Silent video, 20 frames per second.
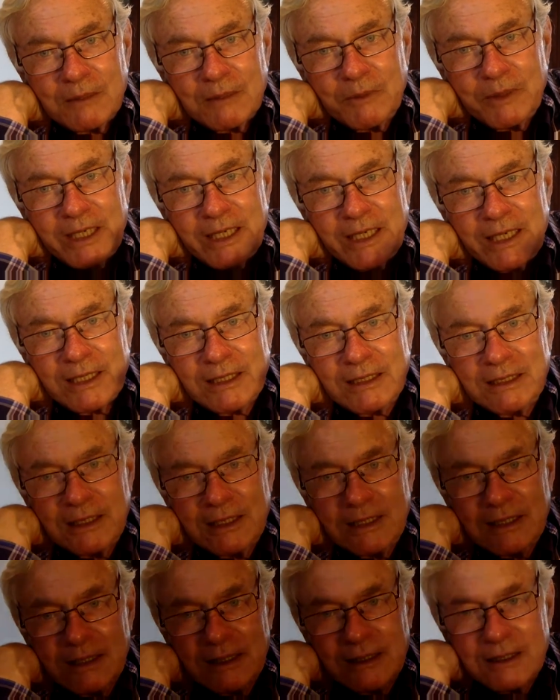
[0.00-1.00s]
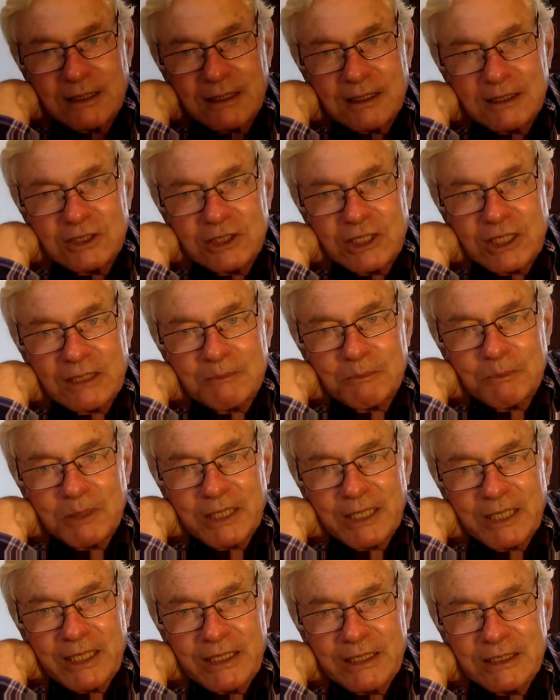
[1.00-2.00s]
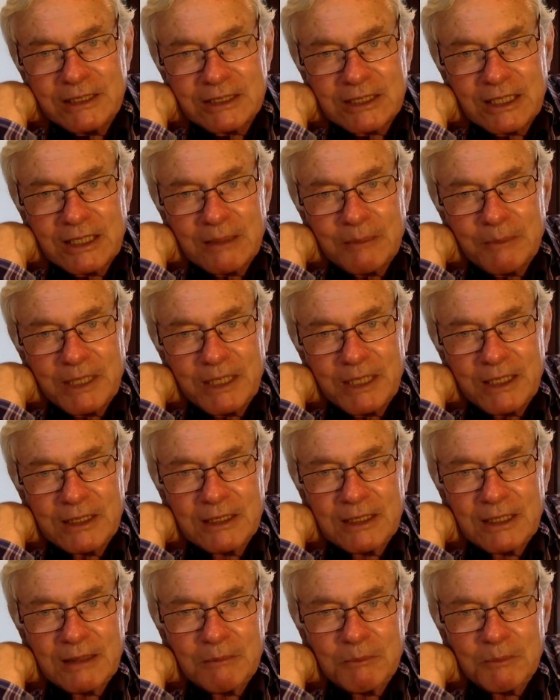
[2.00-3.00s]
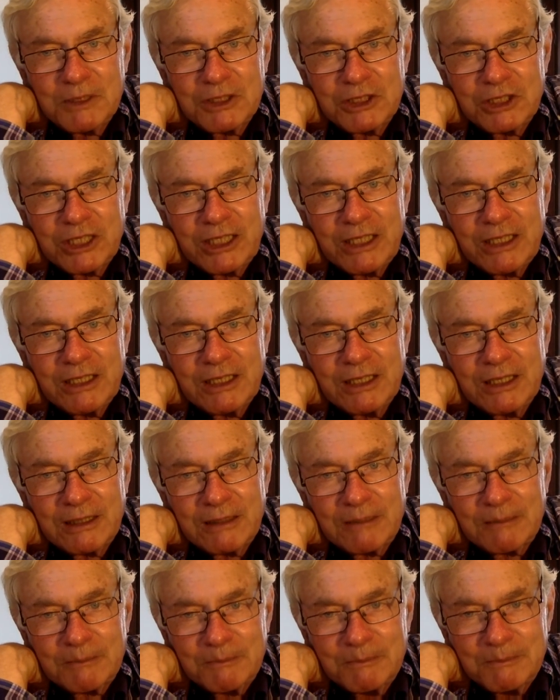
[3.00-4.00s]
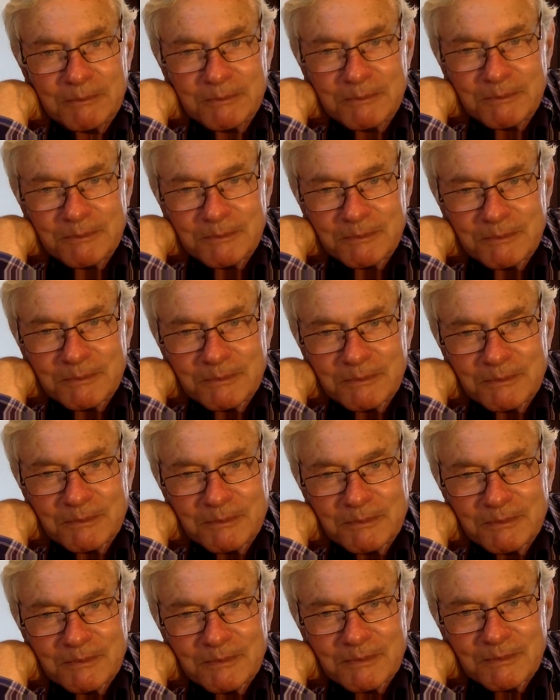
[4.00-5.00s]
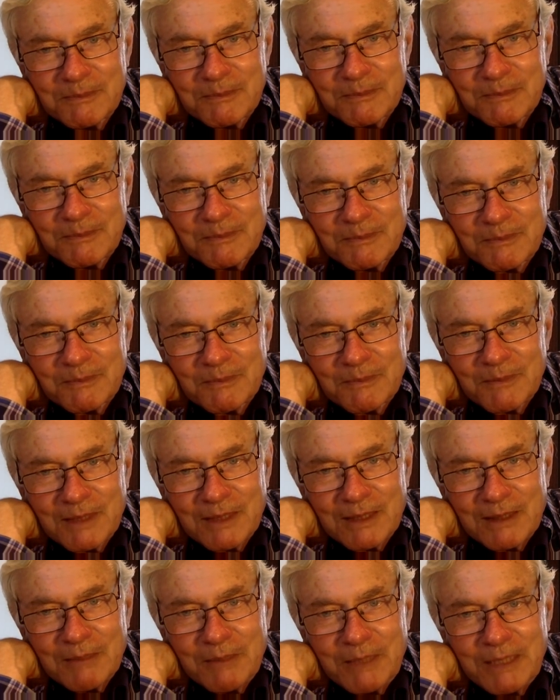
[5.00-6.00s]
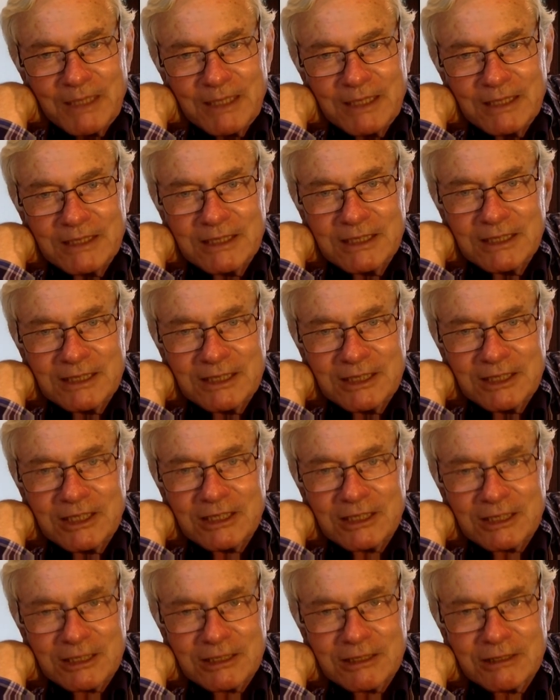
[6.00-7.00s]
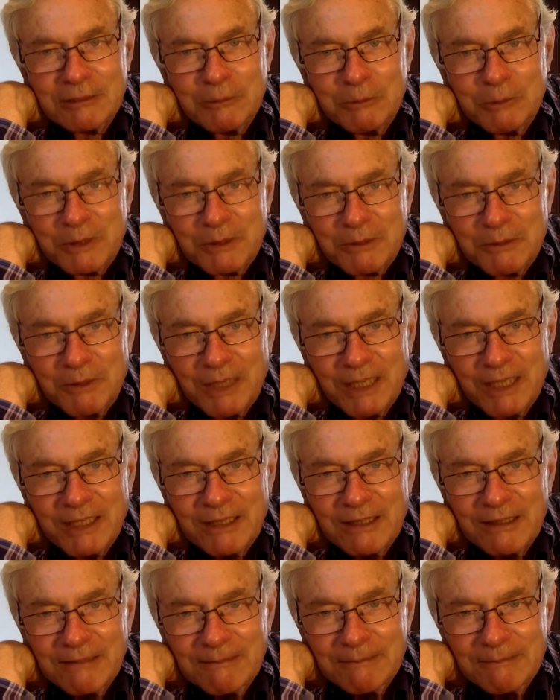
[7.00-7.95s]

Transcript: We had jet planes come in and machine gun them. I mean, this is just stupid, right?